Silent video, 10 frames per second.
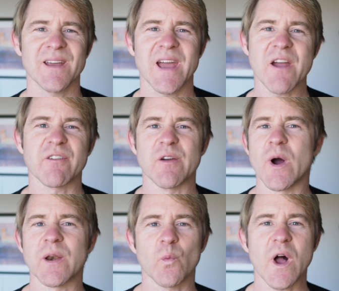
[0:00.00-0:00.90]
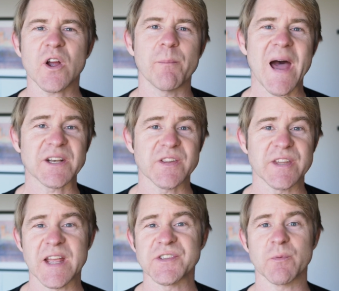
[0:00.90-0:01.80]
Hey everyone, welcome back to the
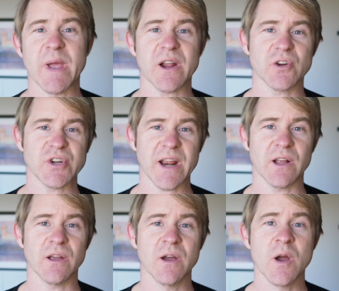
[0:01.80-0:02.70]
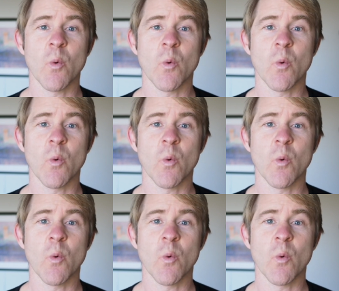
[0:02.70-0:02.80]
Tensor Maker channel,